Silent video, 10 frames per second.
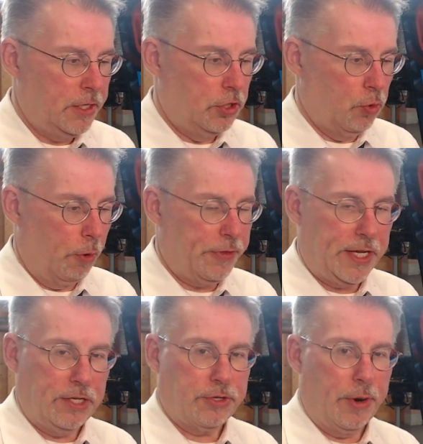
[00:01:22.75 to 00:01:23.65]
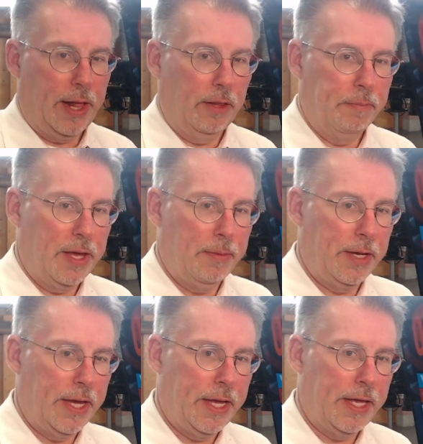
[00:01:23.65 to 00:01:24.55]
northeastern
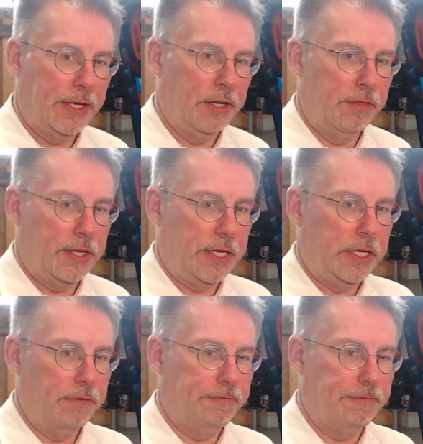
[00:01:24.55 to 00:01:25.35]
Alabama, and the